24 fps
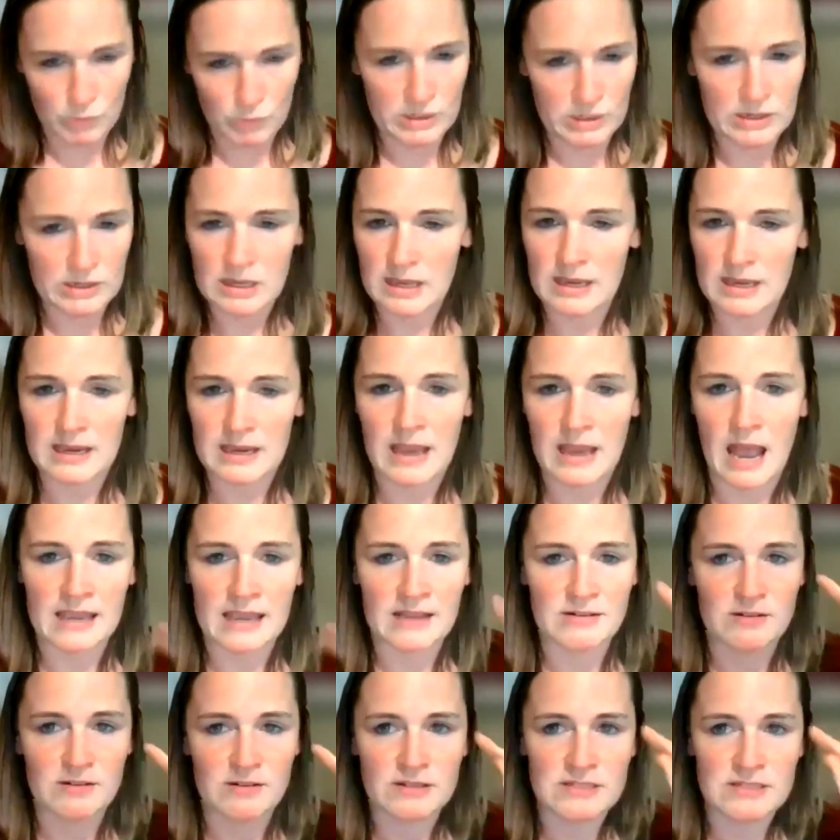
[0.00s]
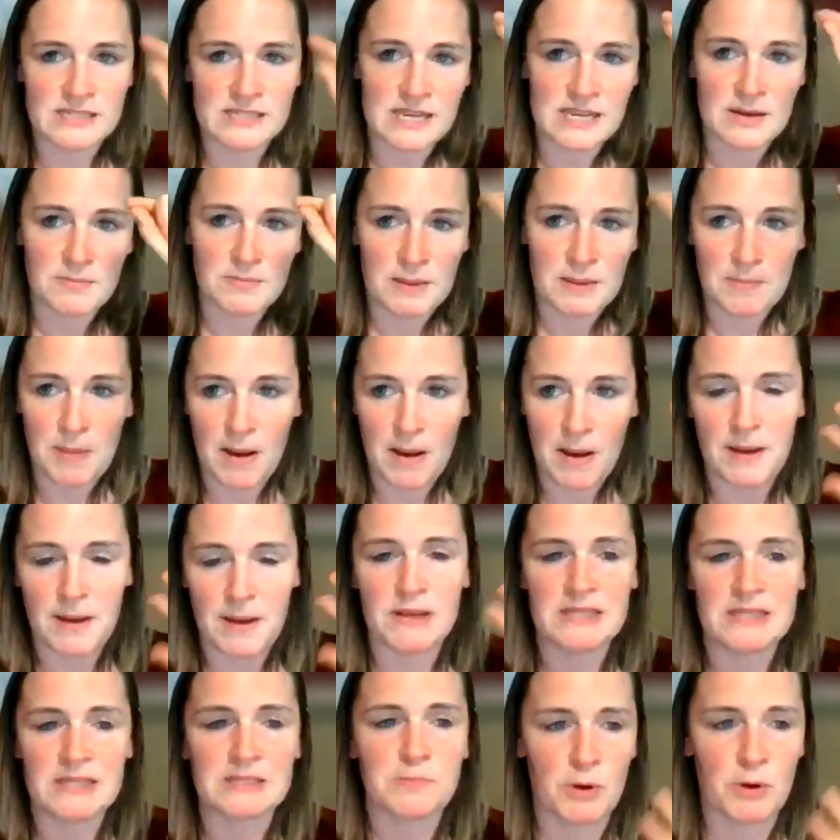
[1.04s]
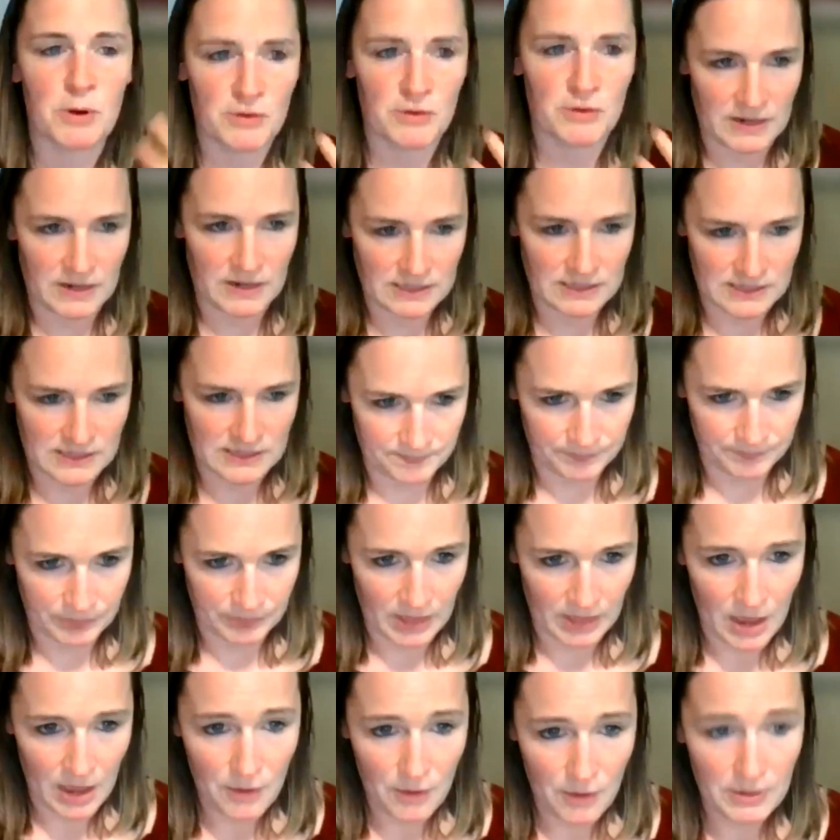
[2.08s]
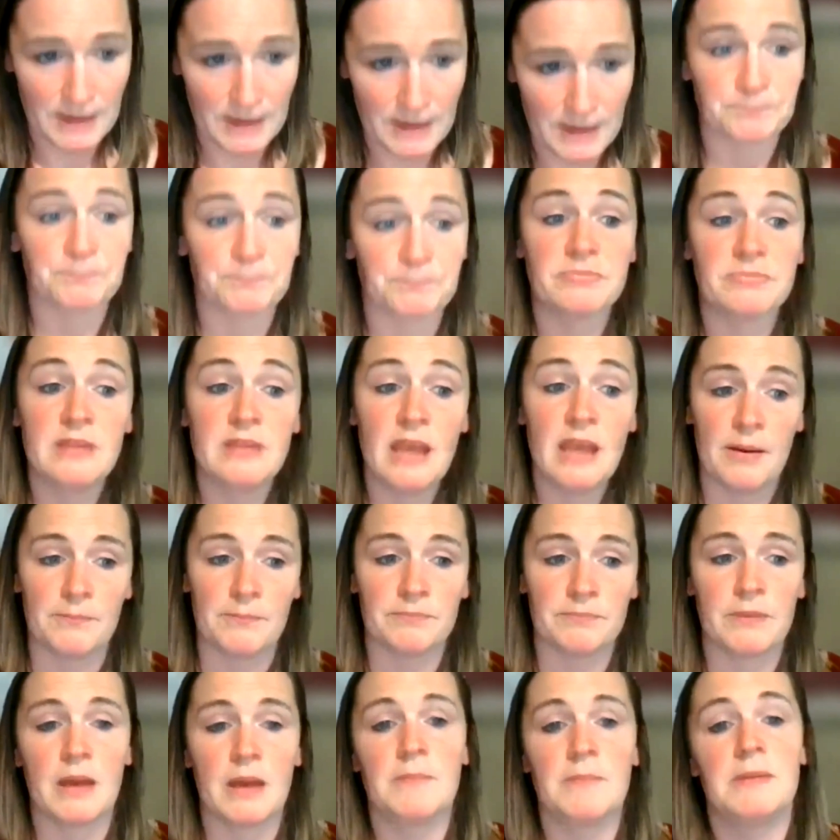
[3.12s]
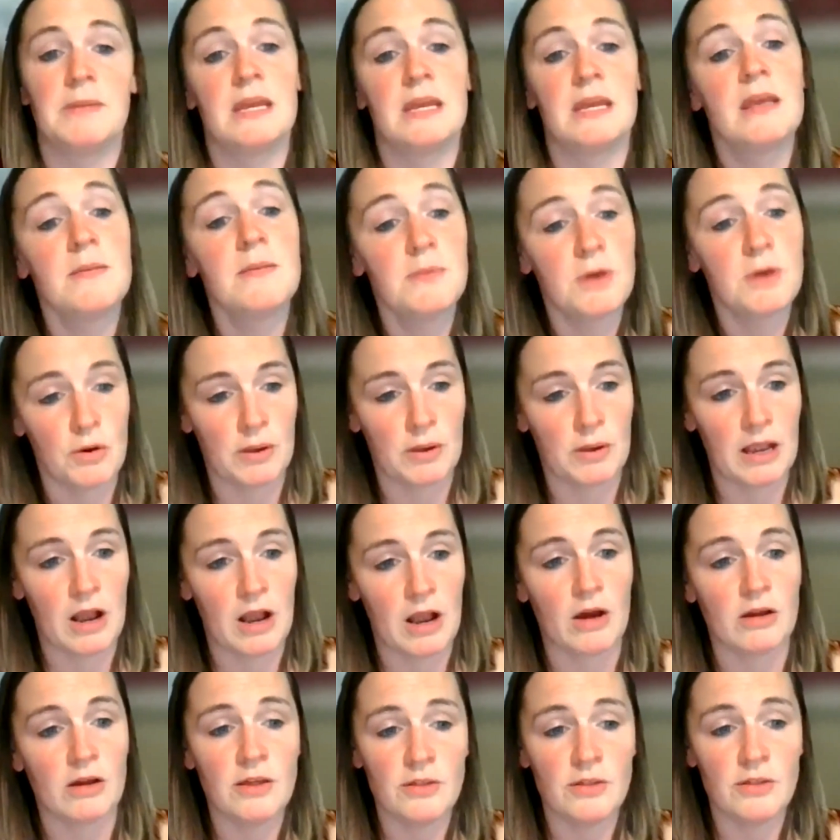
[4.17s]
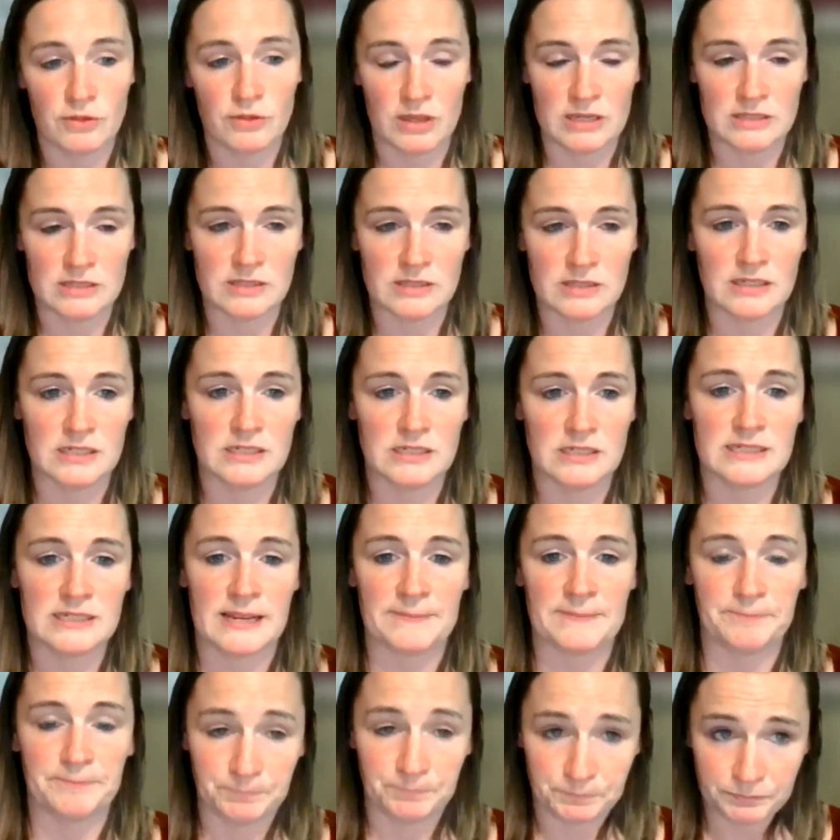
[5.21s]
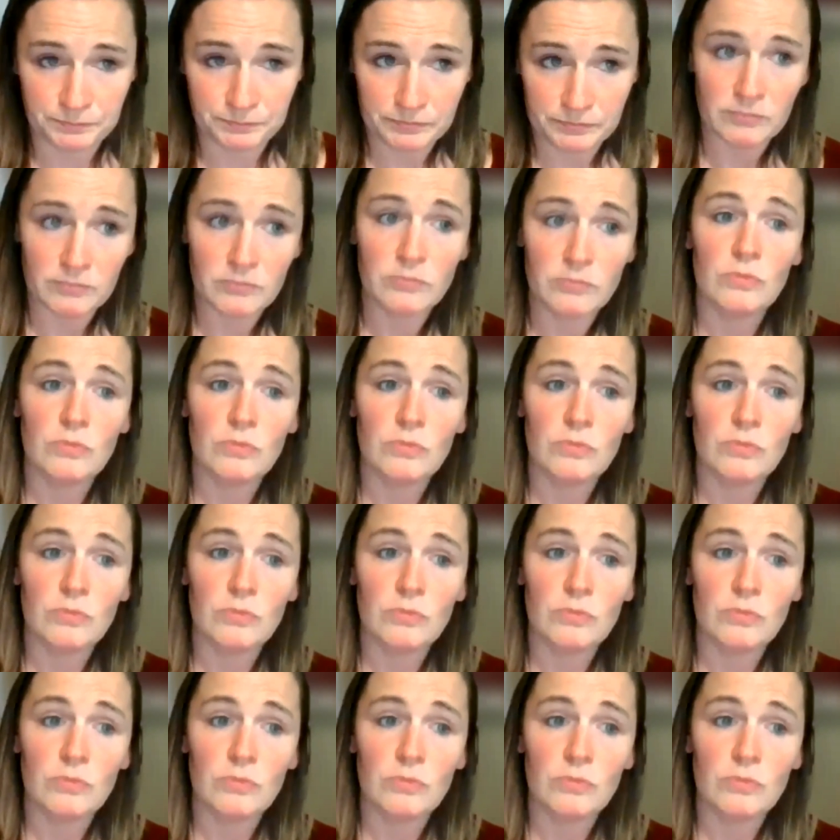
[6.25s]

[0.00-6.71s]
I can see them, they pop up, it's perfect. Okay, now I'm going to keep going on other things I need to say.